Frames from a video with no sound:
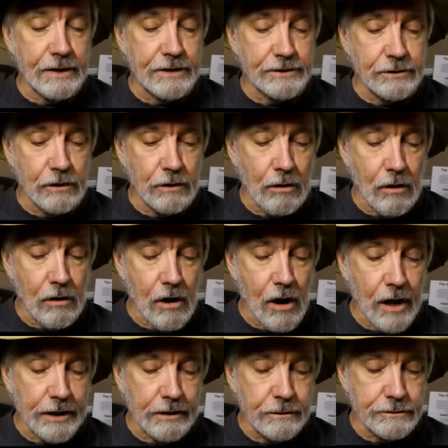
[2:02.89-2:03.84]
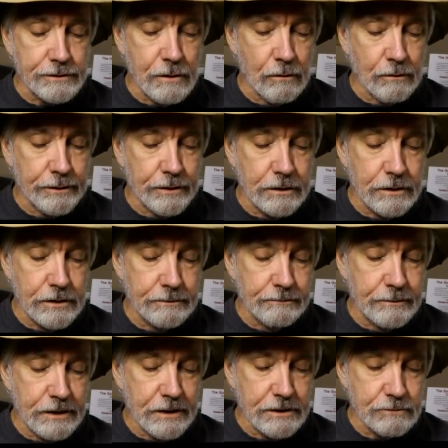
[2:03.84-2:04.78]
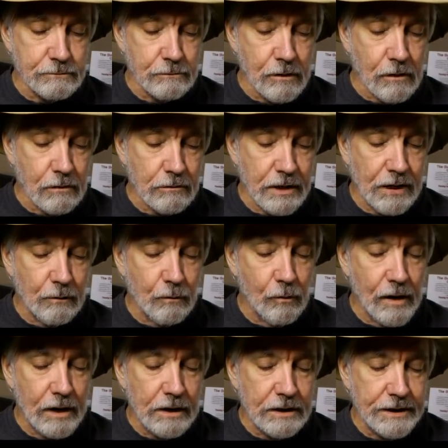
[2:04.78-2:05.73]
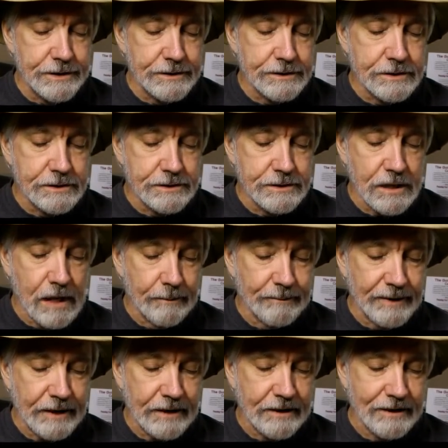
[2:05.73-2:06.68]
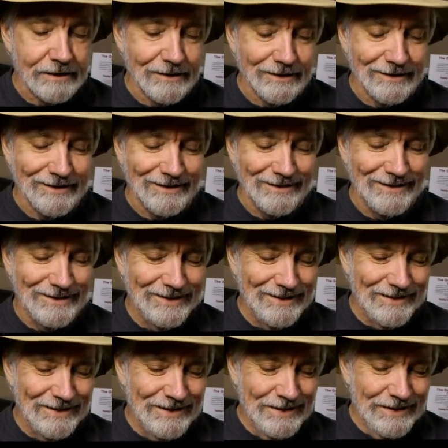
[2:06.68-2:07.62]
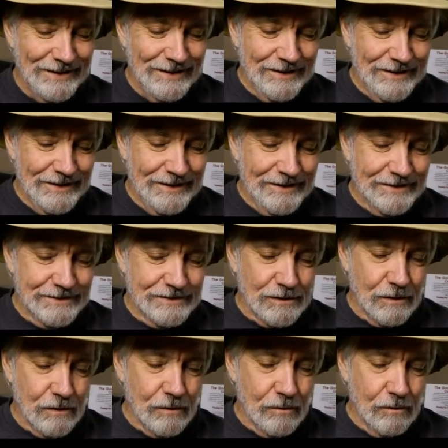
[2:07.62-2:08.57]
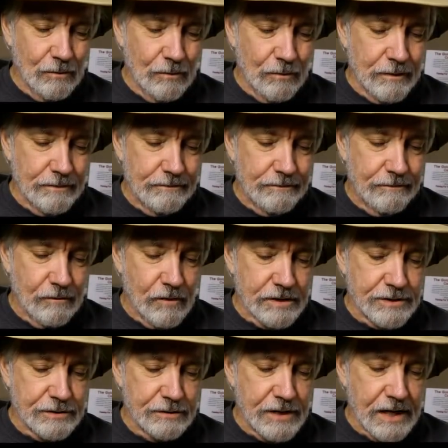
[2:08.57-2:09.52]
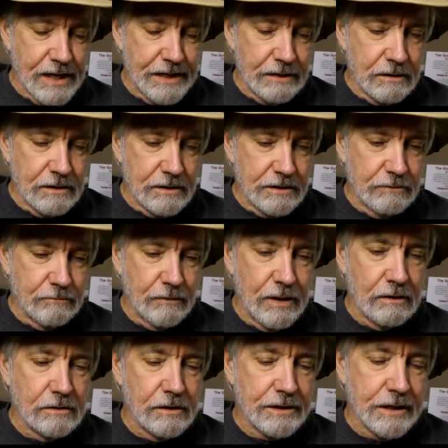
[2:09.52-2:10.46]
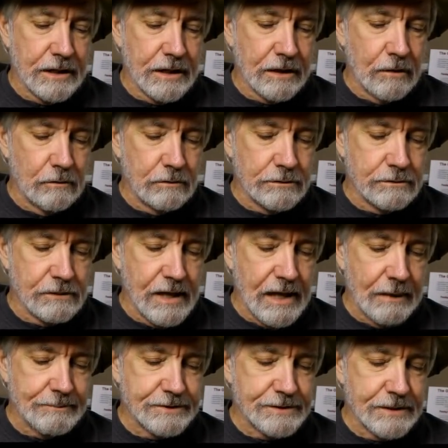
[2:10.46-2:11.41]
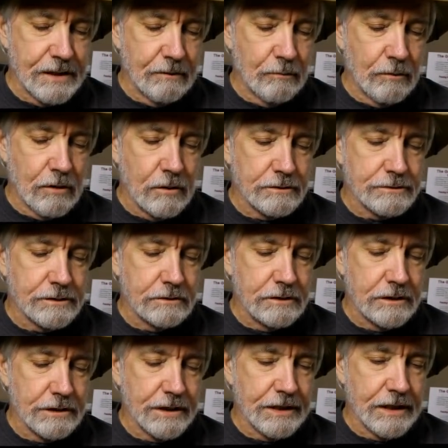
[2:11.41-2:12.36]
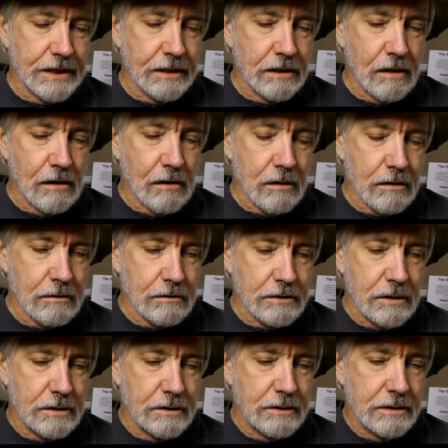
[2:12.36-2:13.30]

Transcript: make sure our audio is going good, because we're already well into the topic. So for tonight we're looking at gold traps, and we're also looking at our